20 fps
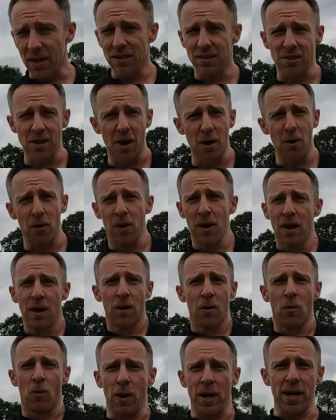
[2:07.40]
So
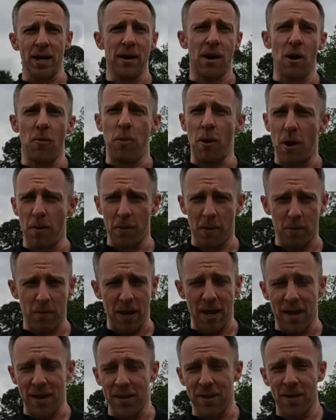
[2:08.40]
we ain't all Paul
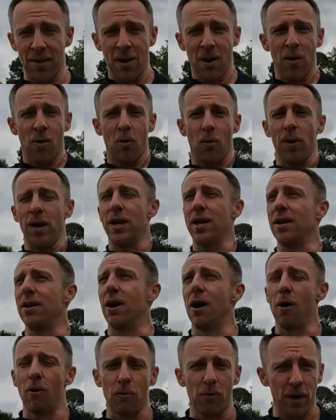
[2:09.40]
Macbeth, we ain't
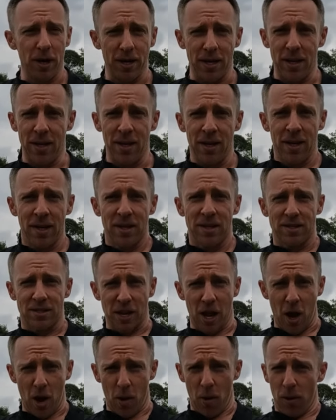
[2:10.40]
all Ricky,
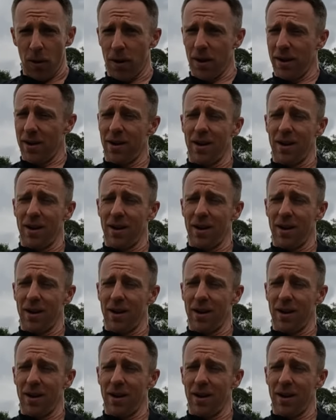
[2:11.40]
so